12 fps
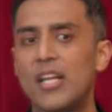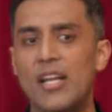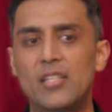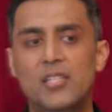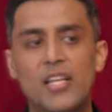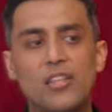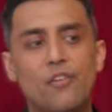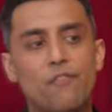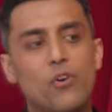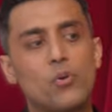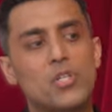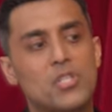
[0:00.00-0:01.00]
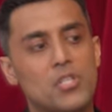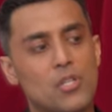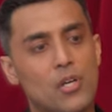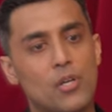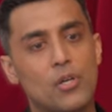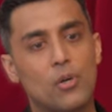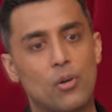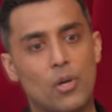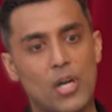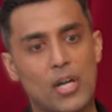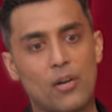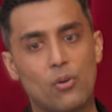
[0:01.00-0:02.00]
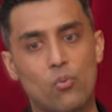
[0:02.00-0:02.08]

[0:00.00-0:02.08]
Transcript: Instead, the focus is on uh,